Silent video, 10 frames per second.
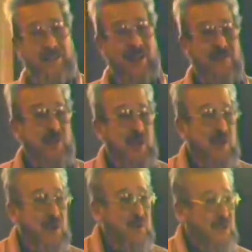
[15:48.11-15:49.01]
have
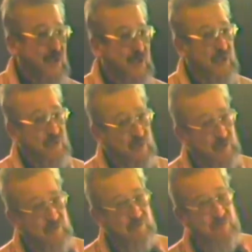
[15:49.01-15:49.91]
chosen the
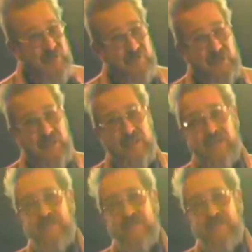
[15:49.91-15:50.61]
root of poverty.